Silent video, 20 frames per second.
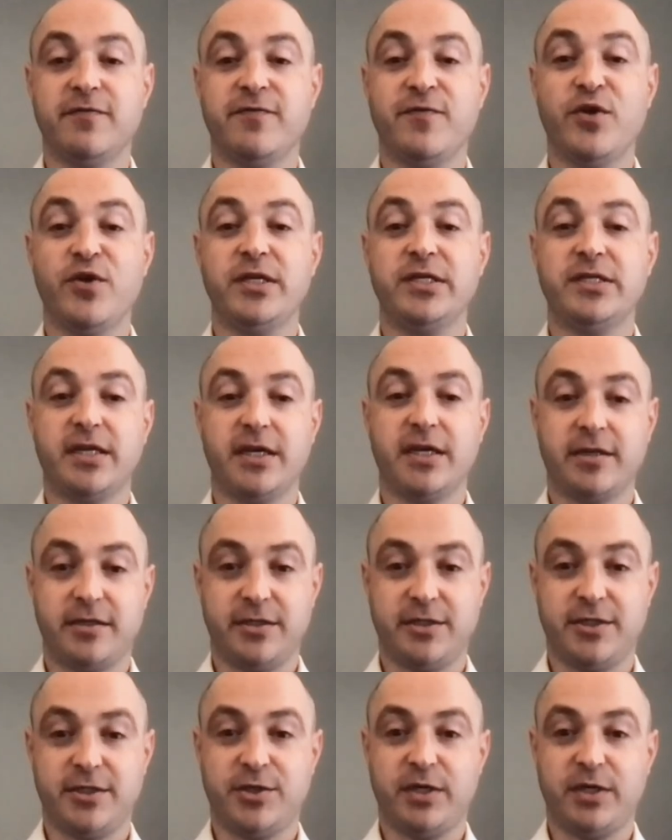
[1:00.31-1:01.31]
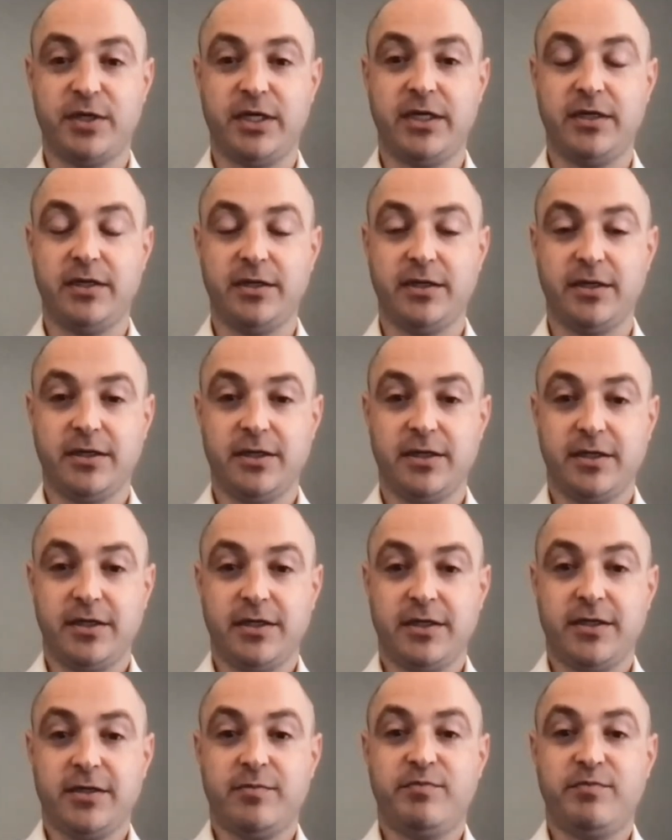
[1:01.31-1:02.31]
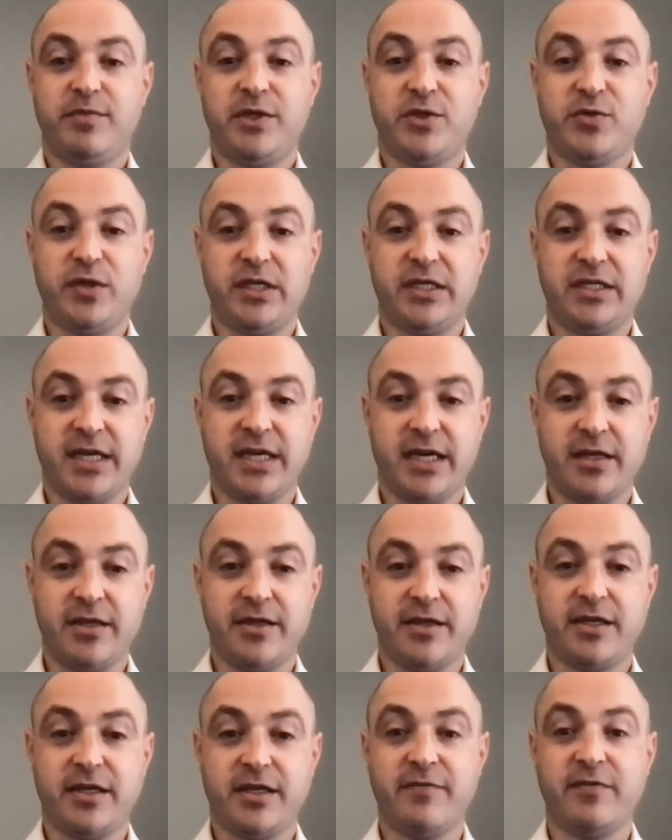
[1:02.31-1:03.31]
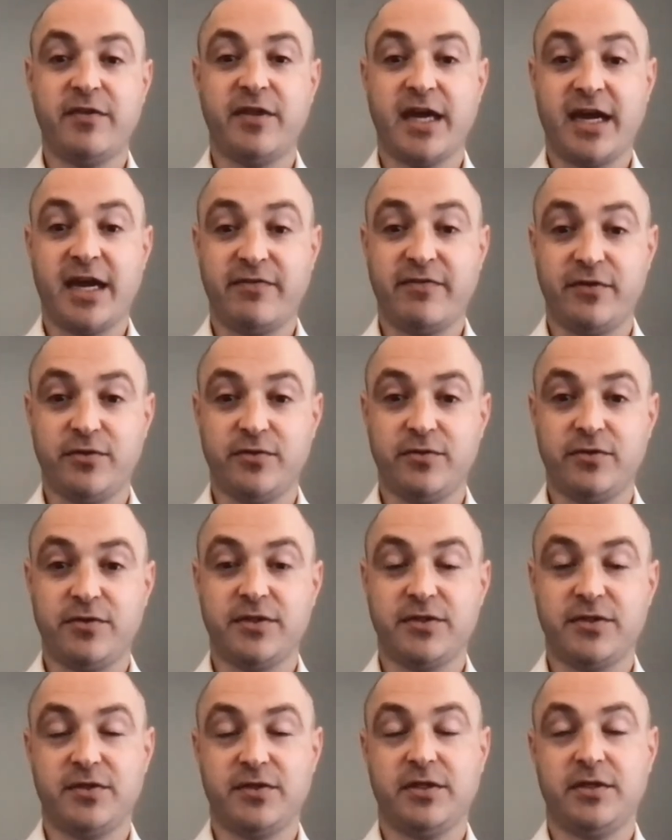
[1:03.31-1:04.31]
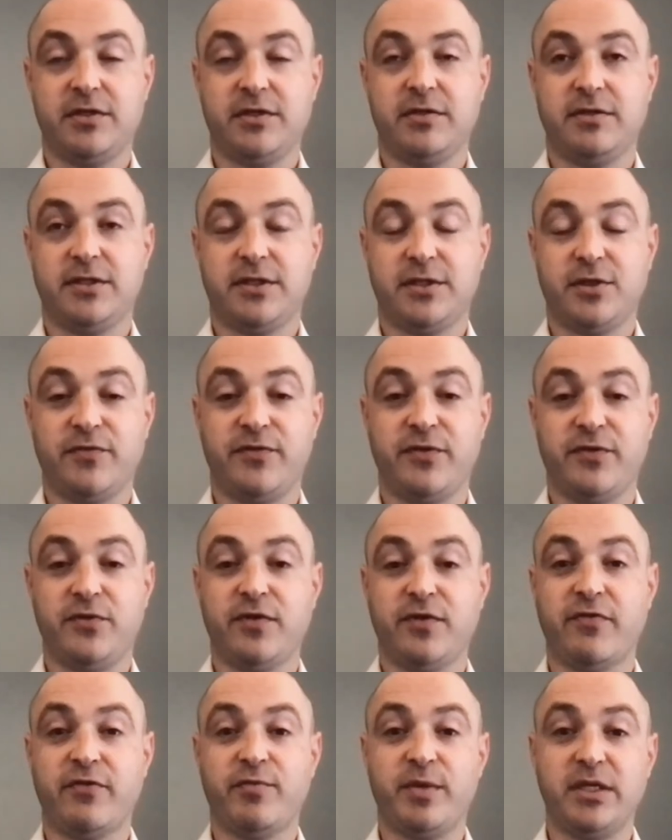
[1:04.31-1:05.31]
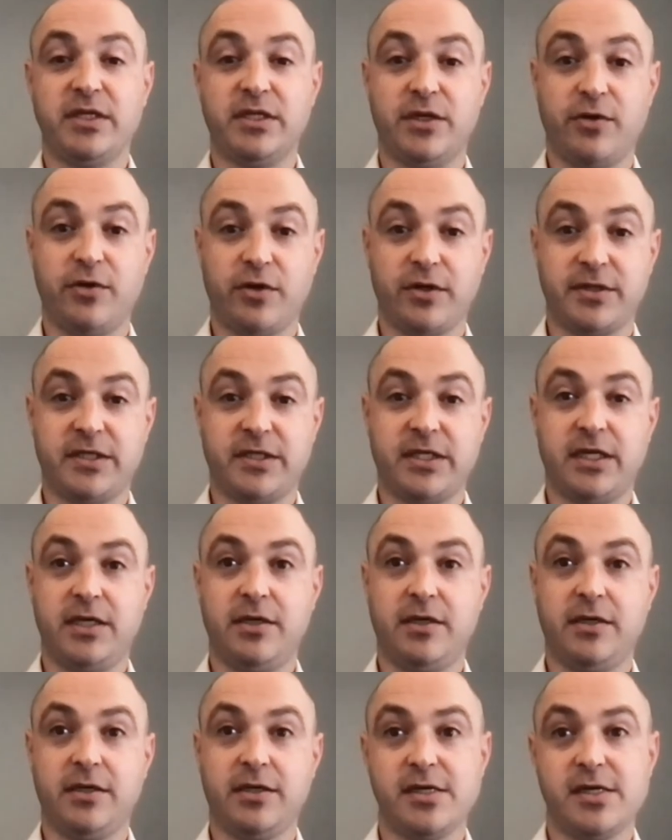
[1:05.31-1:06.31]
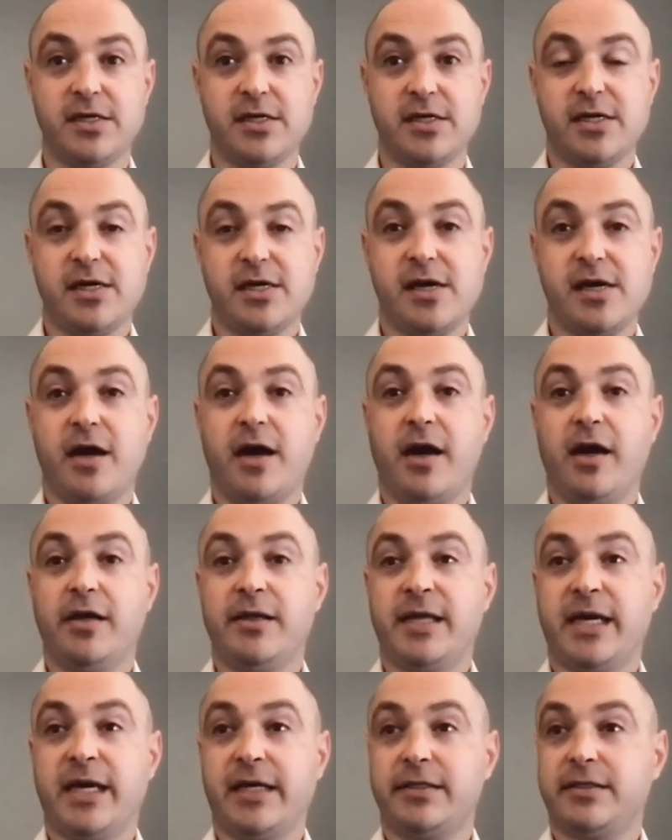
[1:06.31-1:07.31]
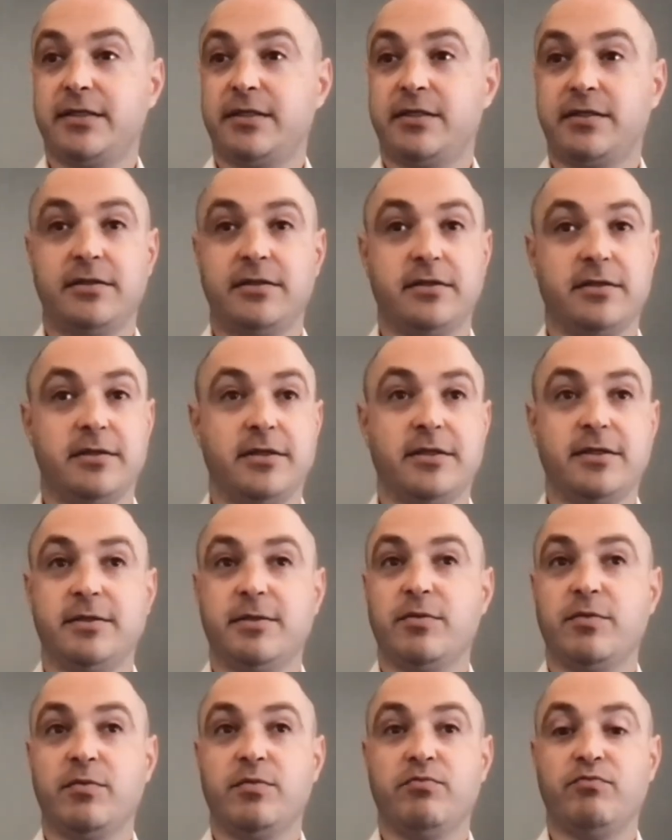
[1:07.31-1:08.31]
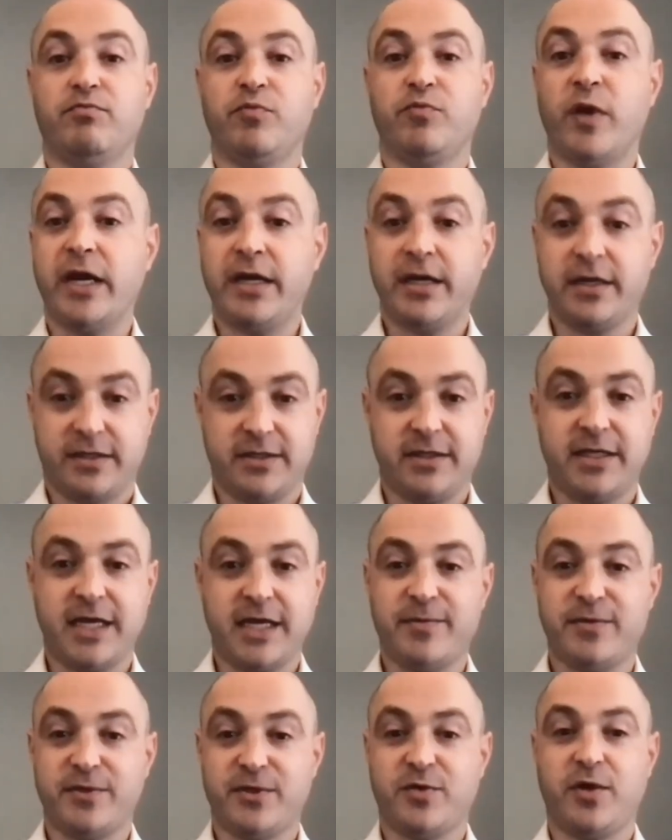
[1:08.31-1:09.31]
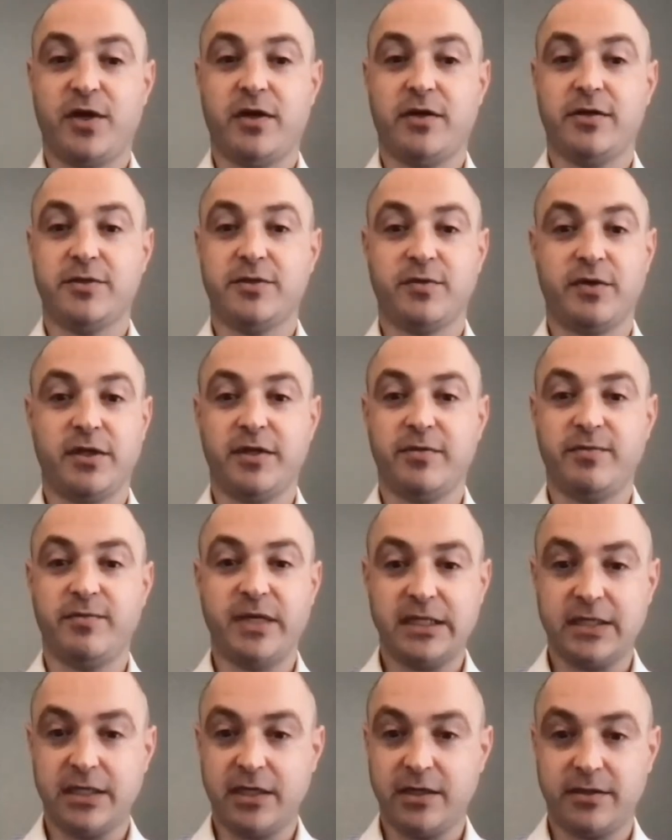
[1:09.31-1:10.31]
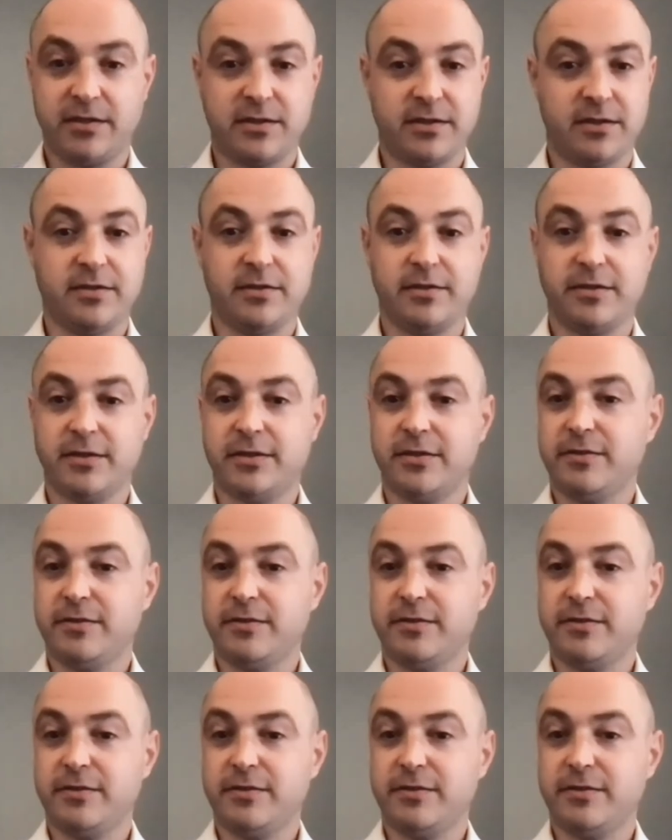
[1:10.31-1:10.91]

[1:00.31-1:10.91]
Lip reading: 42nd Street between 10th and 11th Avenues. So if you've ever been to New York City, that's right next to Times Square. It's one of the busiest